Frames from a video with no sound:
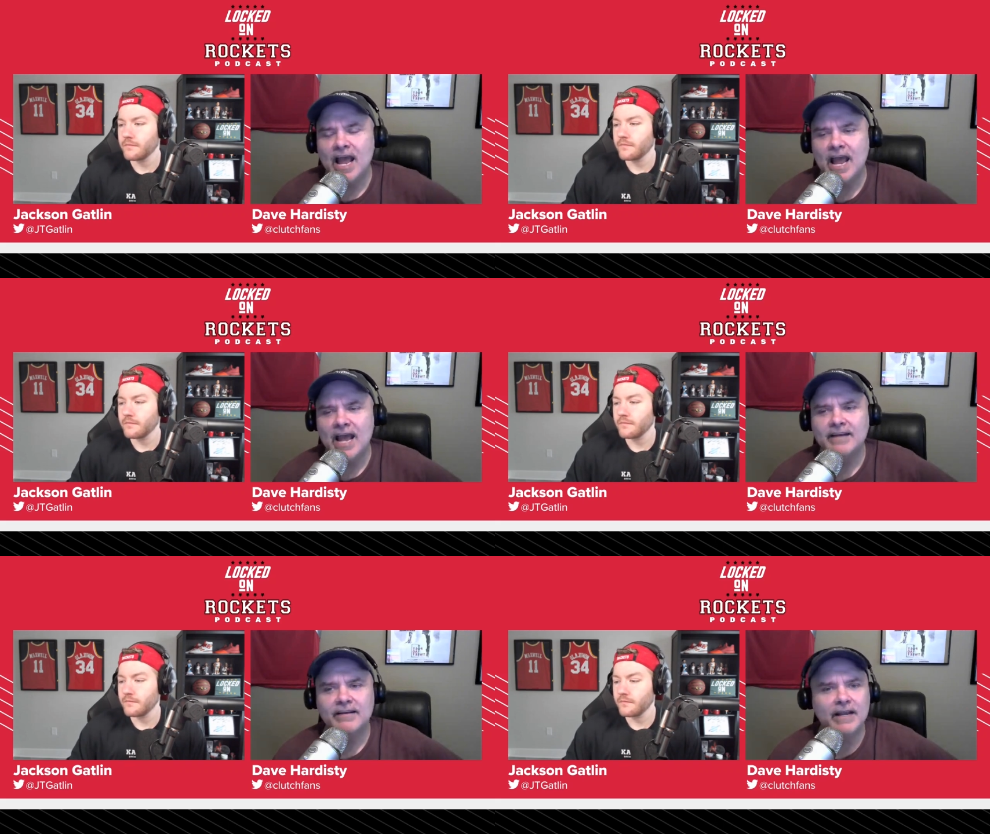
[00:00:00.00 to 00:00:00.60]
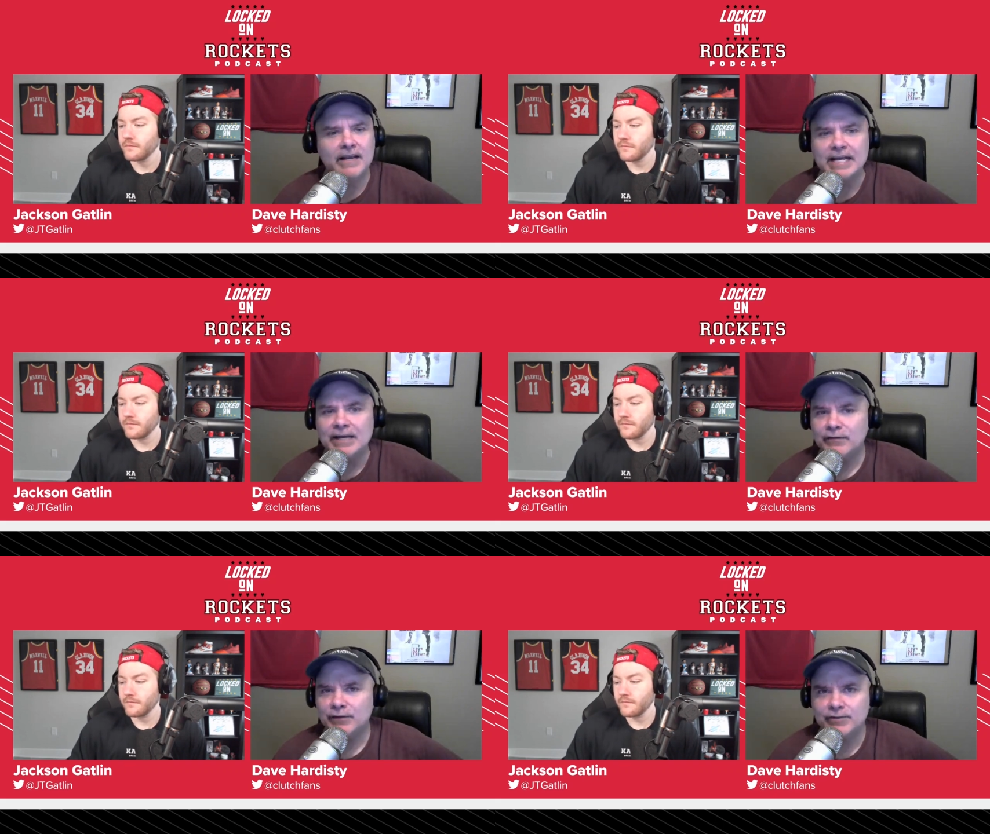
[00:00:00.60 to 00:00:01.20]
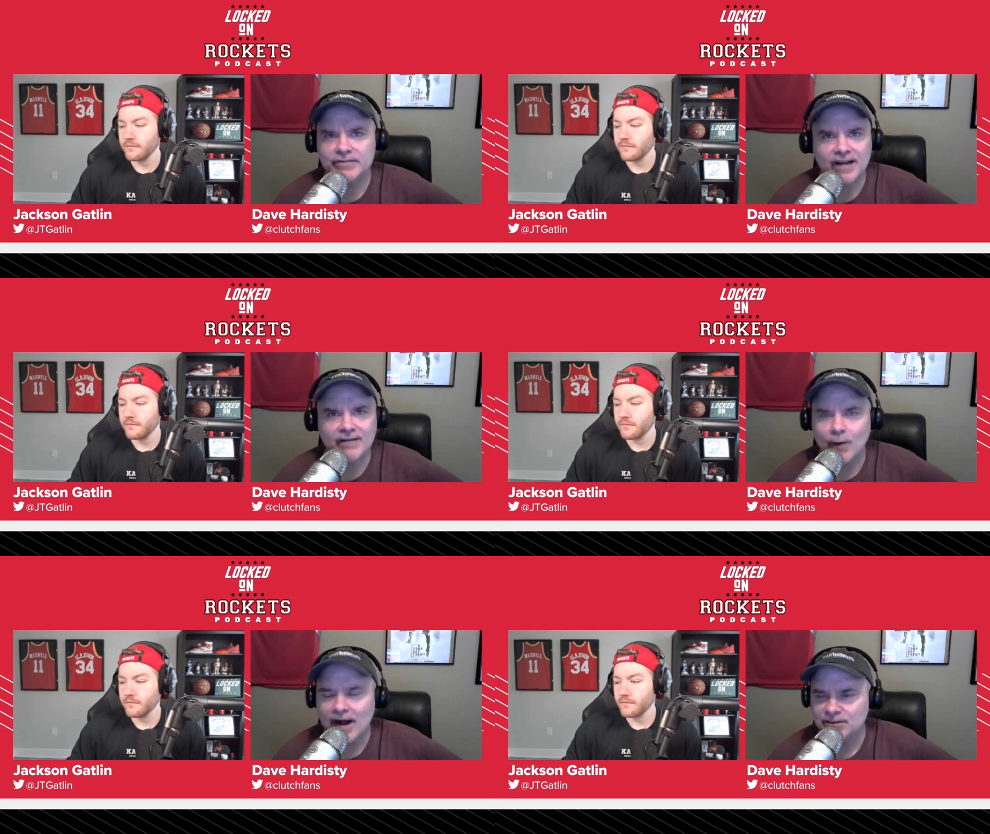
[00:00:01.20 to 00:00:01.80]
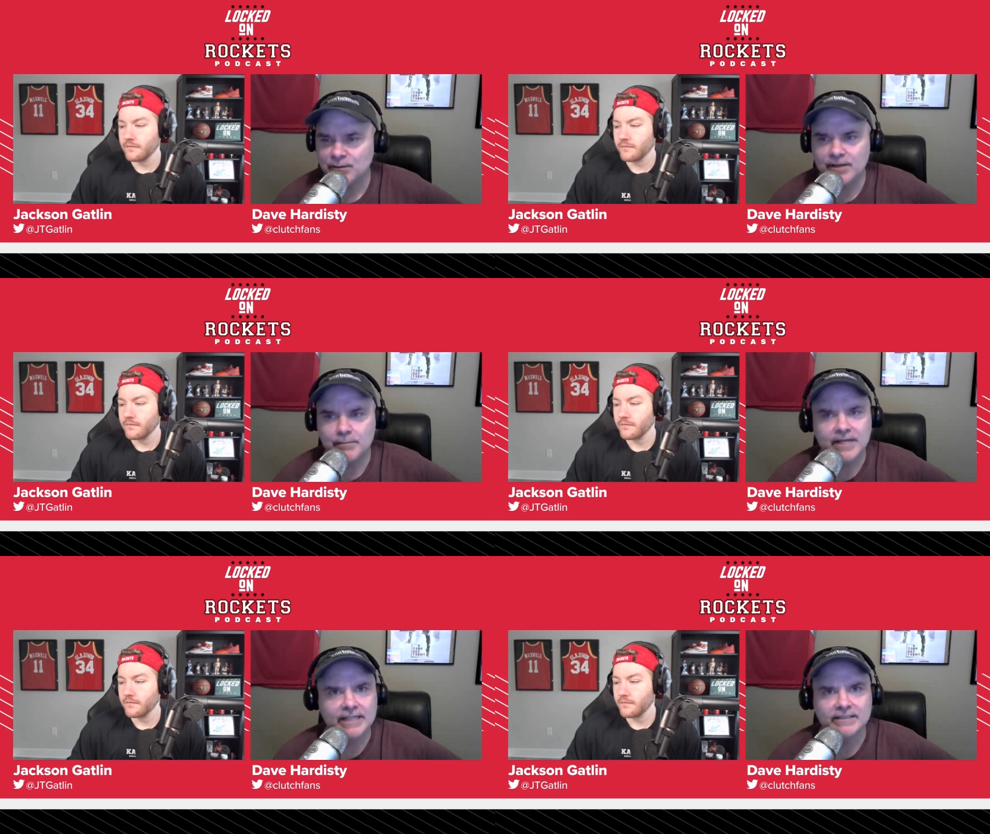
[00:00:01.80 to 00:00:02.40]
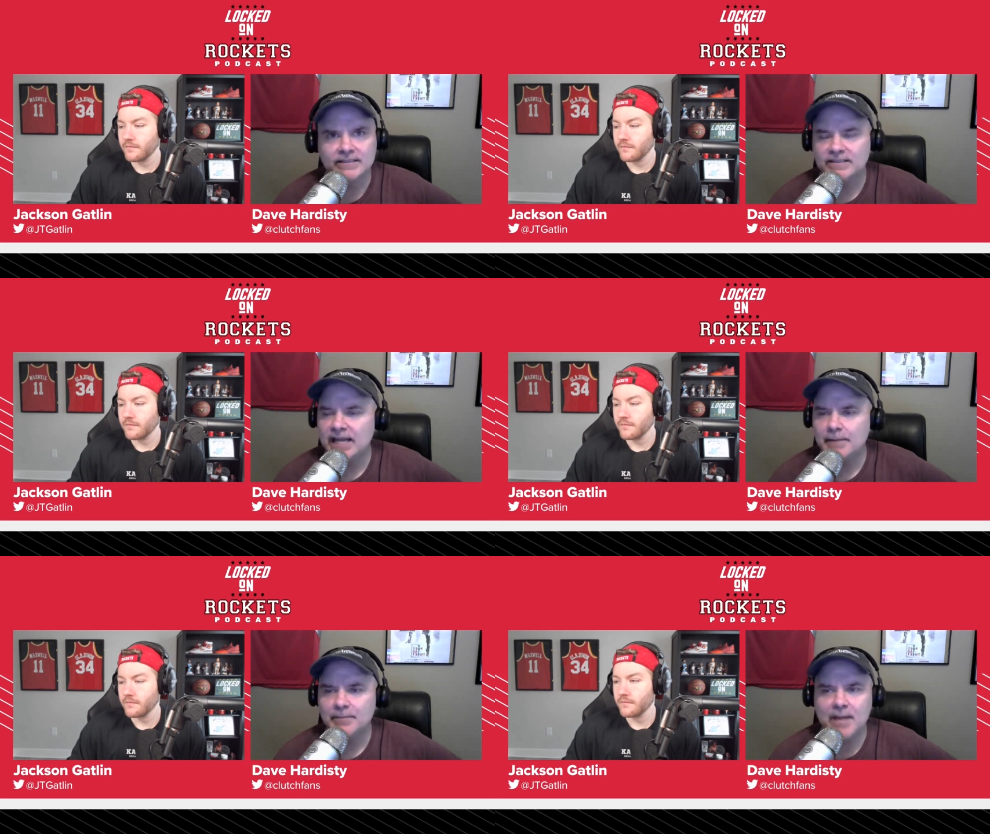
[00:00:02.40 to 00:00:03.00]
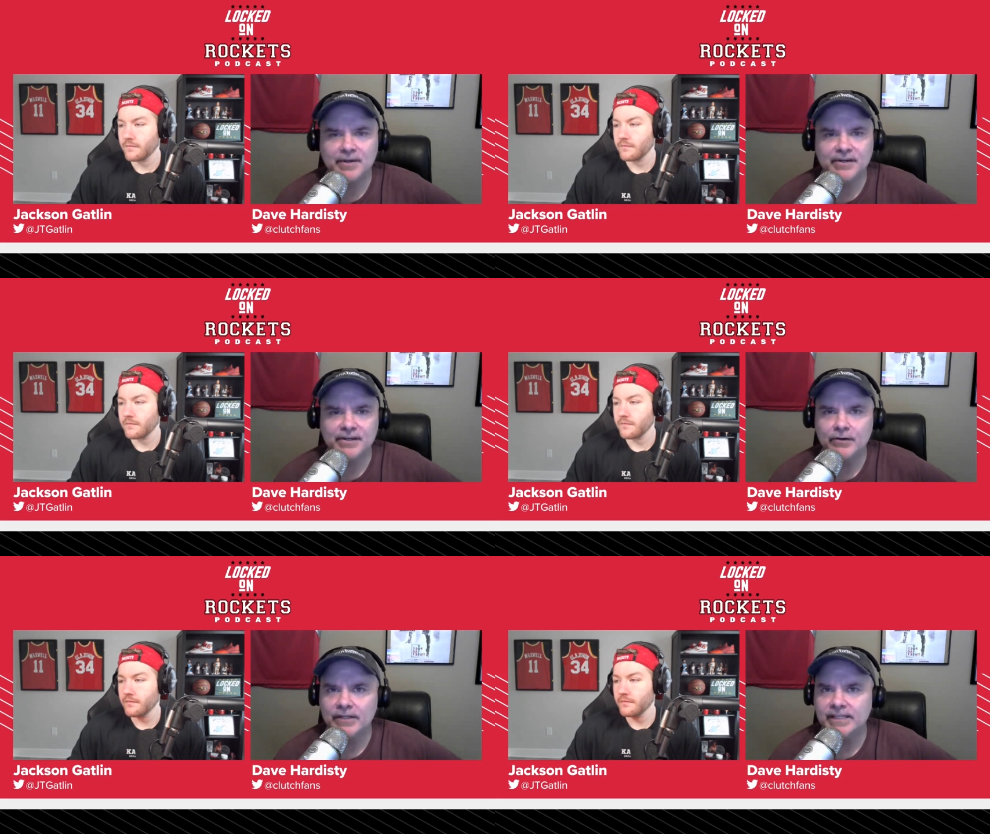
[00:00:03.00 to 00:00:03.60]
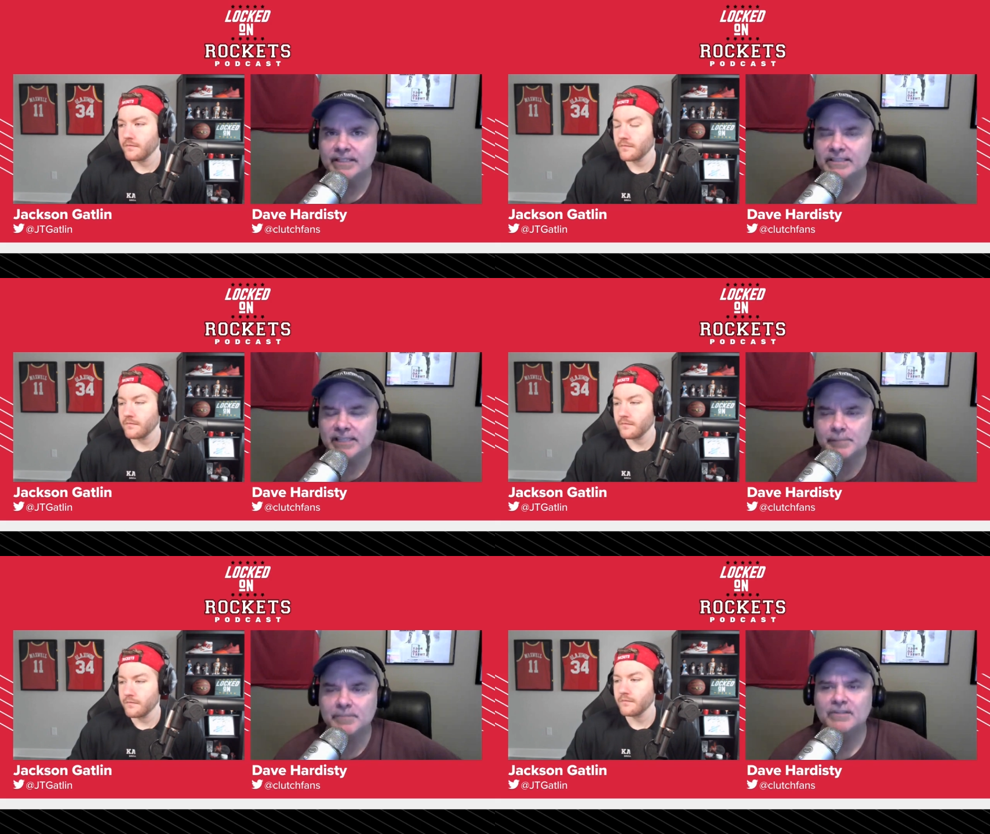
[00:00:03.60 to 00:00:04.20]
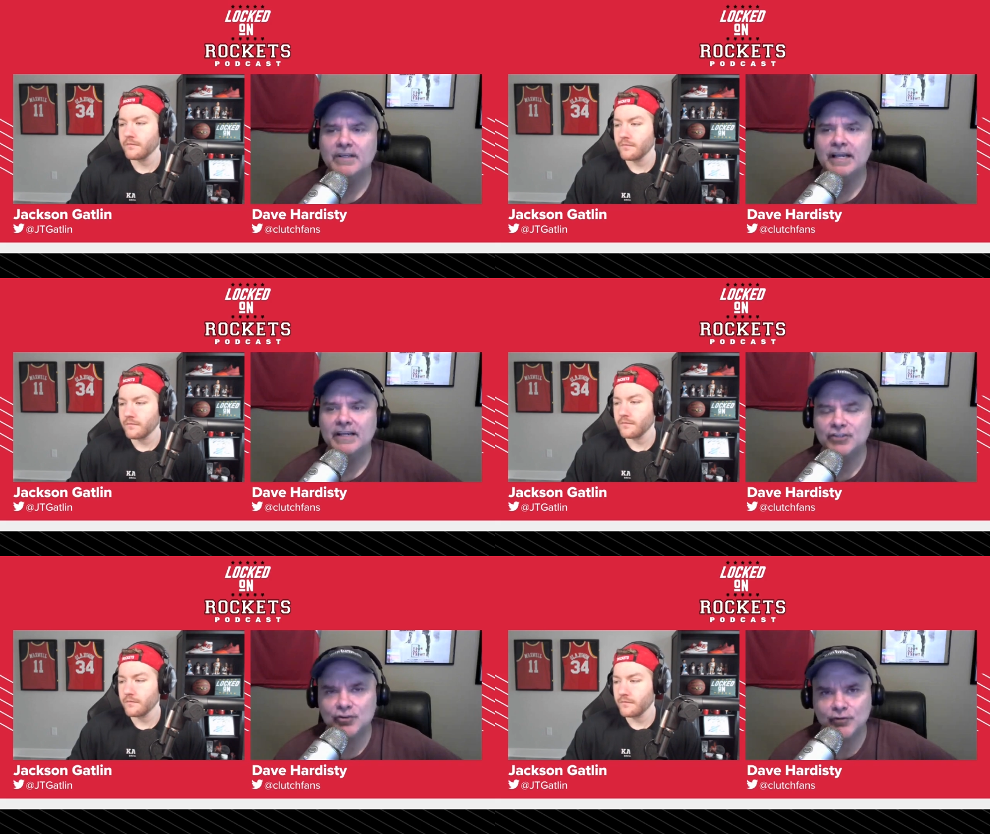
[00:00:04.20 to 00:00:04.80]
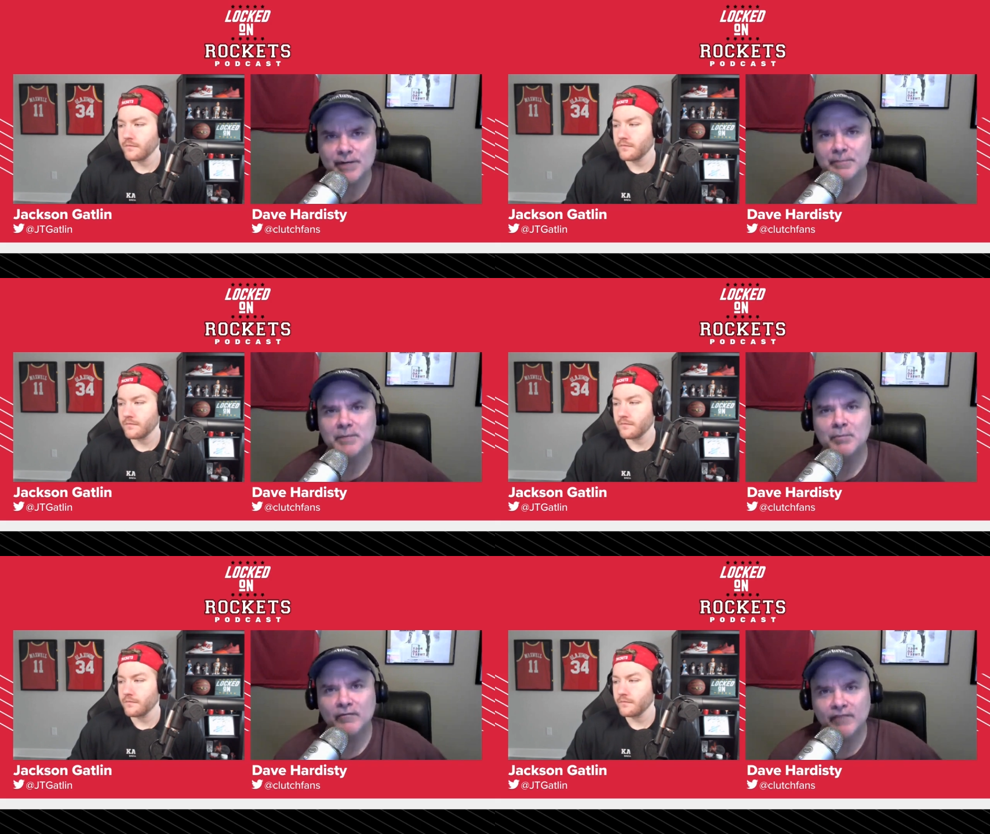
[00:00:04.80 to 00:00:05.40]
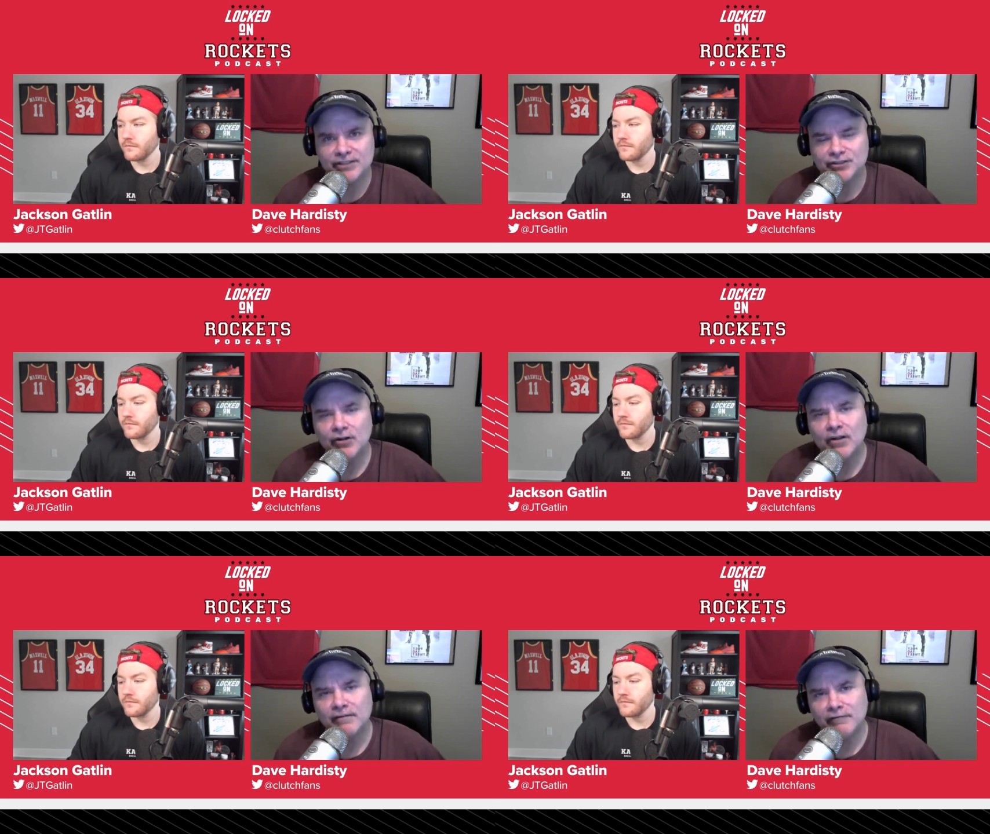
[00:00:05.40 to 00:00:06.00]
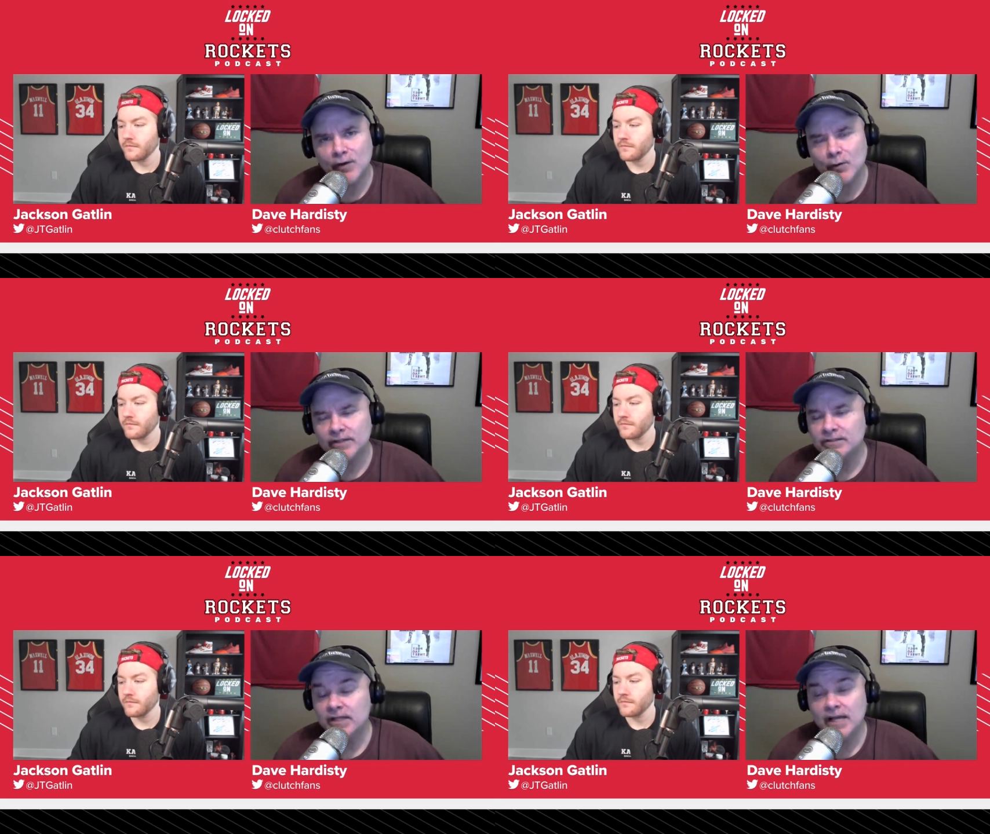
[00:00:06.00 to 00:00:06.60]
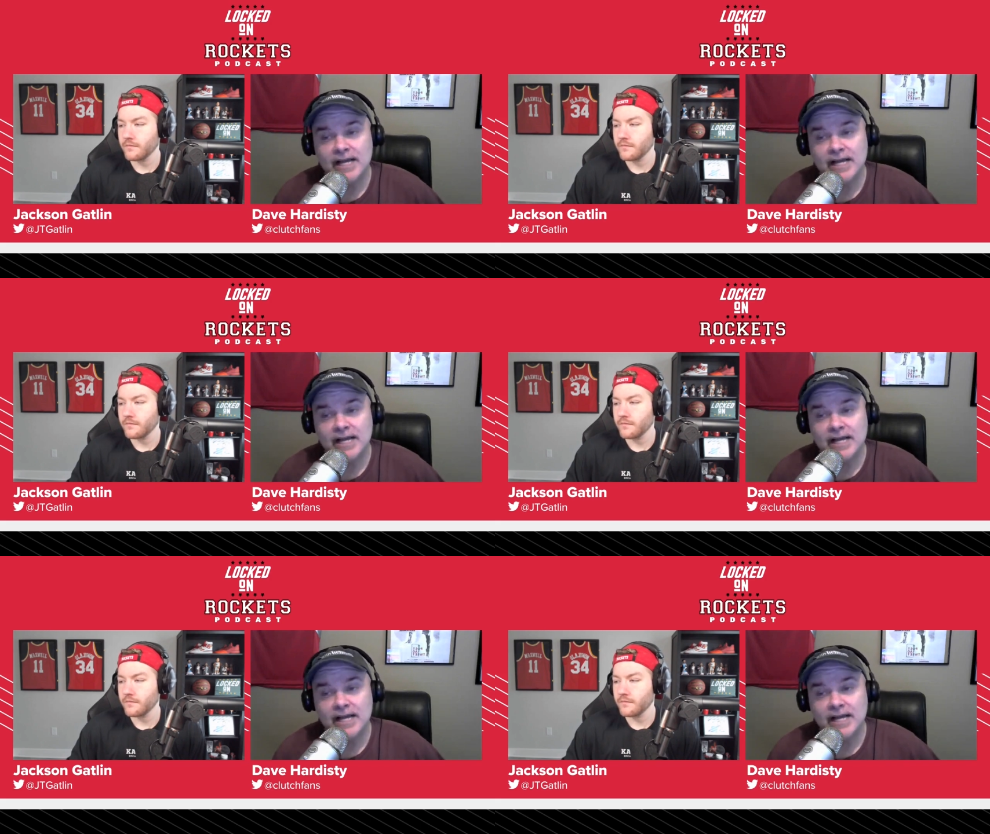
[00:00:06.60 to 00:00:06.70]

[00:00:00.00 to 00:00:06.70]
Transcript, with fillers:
Speaker 1: and in interviews that I've watched with him, it's the same type of deal. He seems extremely professional and focused.